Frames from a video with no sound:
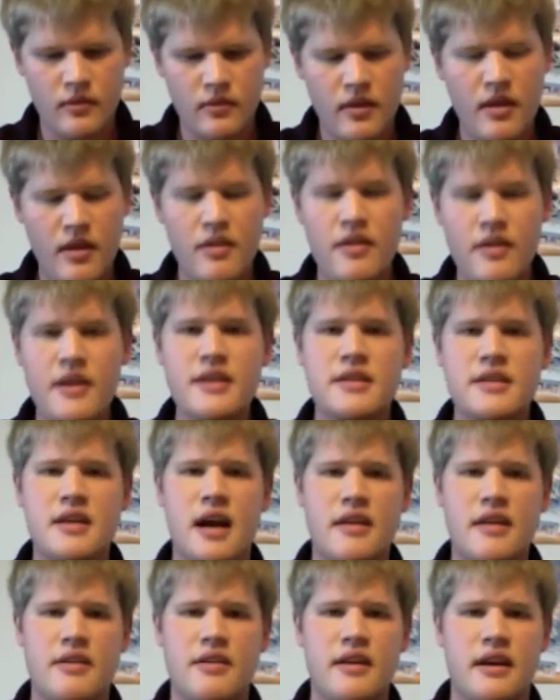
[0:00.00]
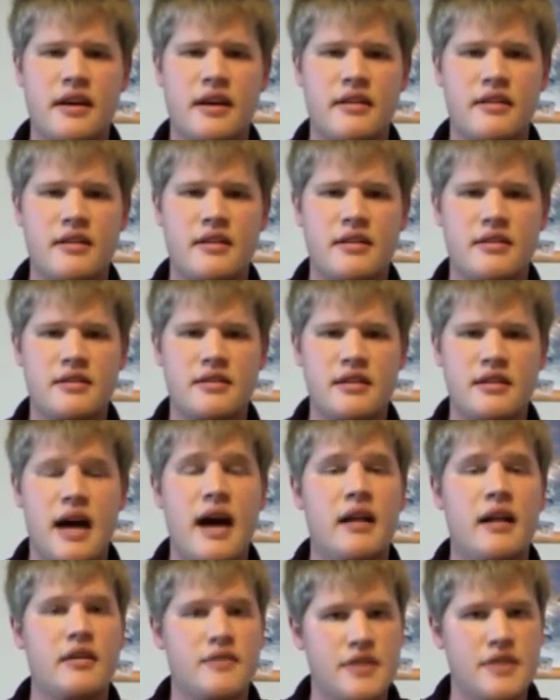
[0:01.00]
This
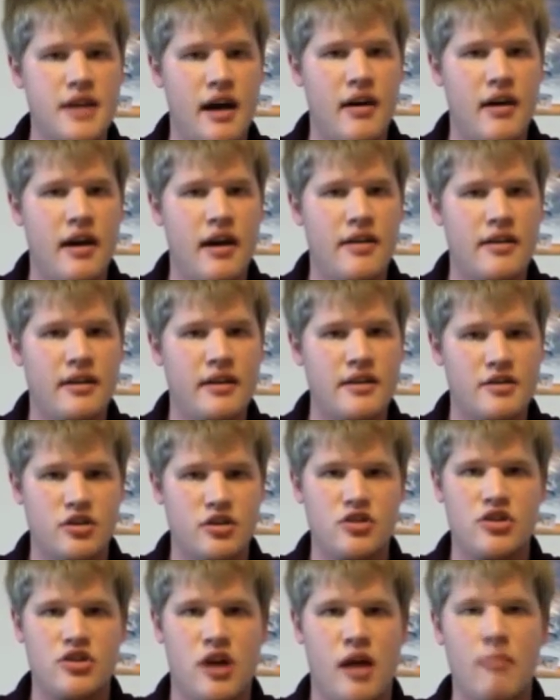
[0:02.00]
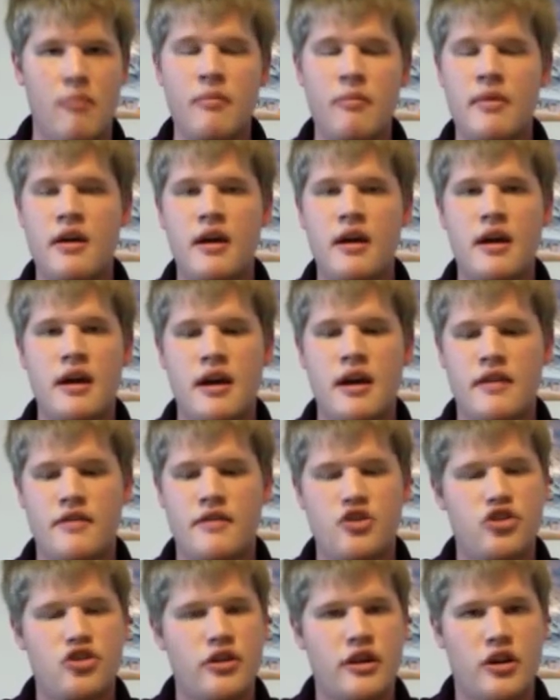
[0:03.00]
style of stout, I think, does a good job. If you
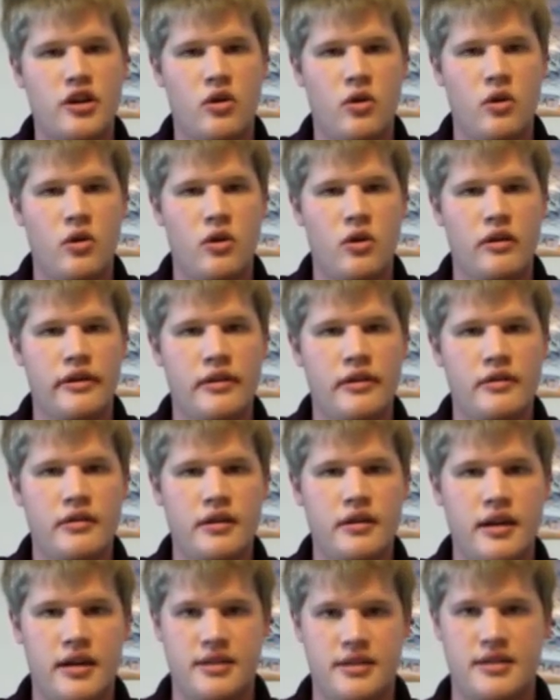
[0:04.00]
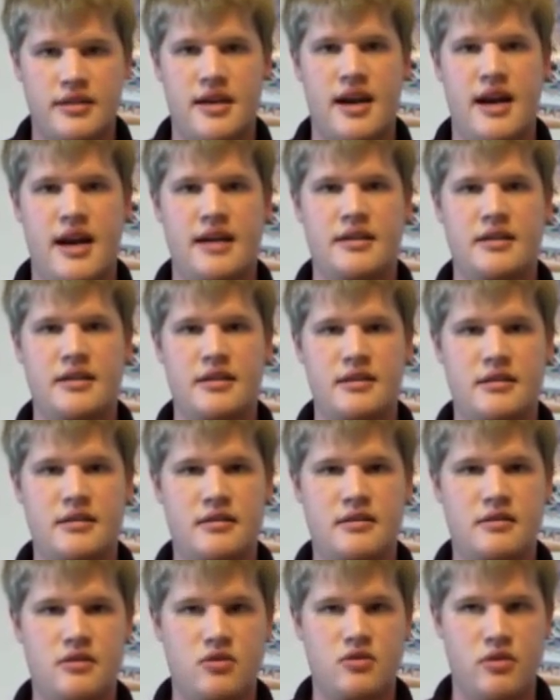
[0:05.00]
drink it cold, it's a nice
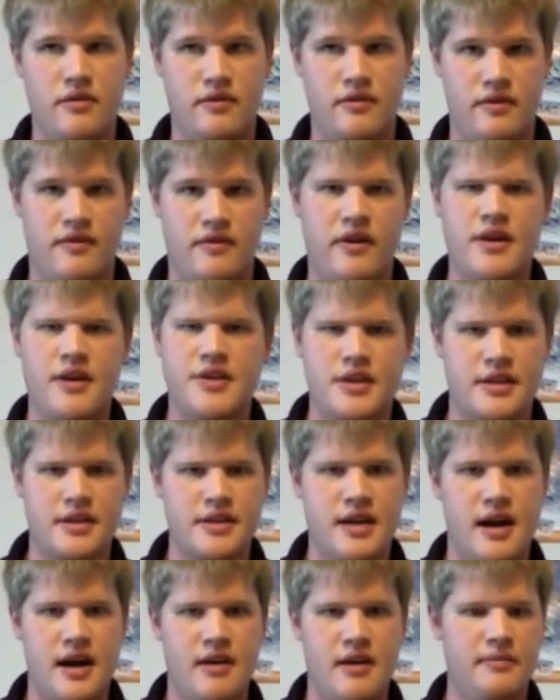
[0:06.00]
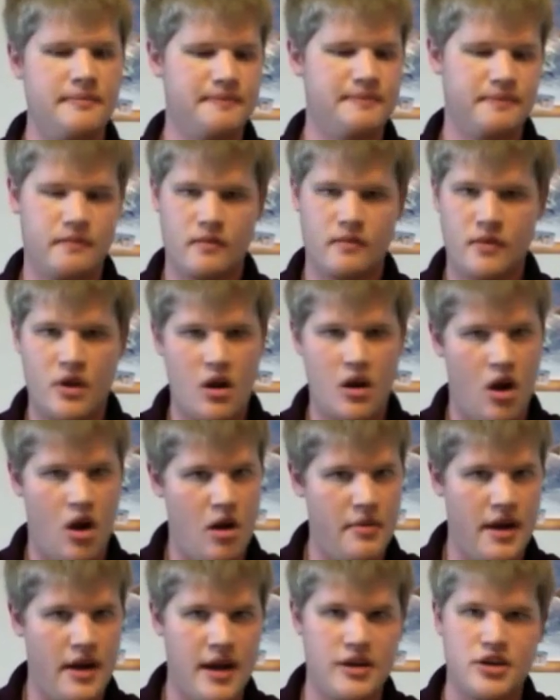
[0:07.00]
sort of refreshing stout.
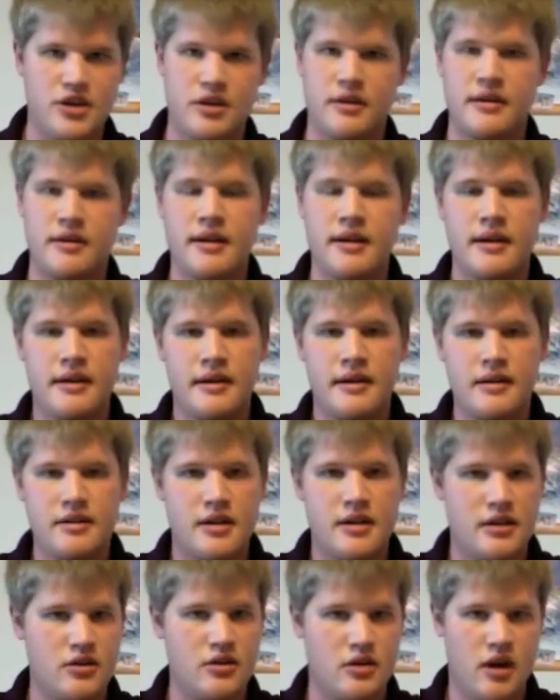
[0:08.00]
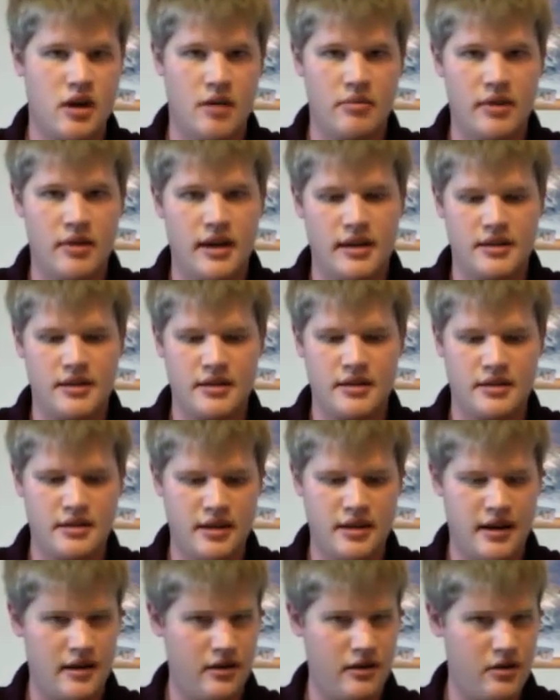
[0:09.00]
Carbonation, It's not too complex. It's
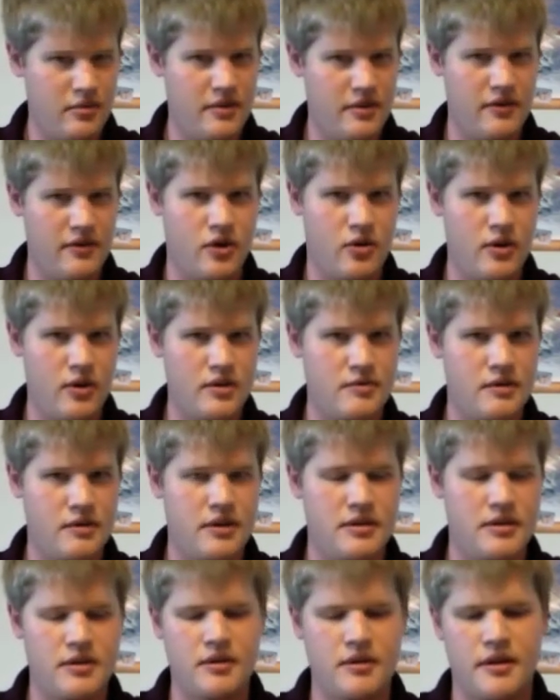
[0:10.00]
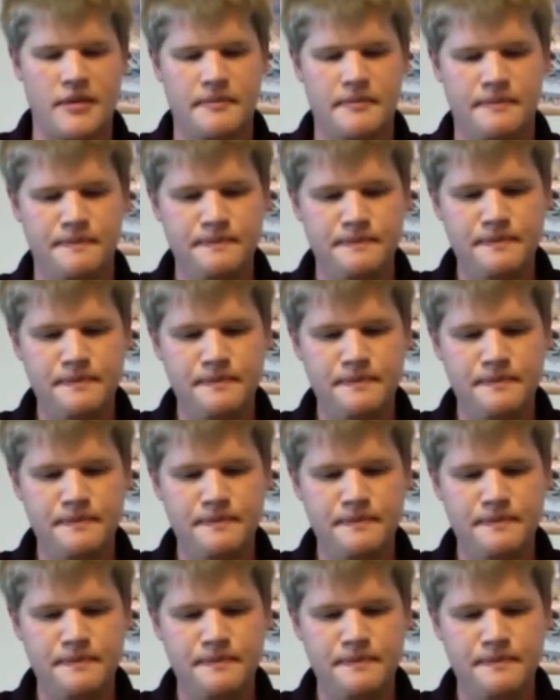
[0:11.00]
got a little bit of a crispness to it.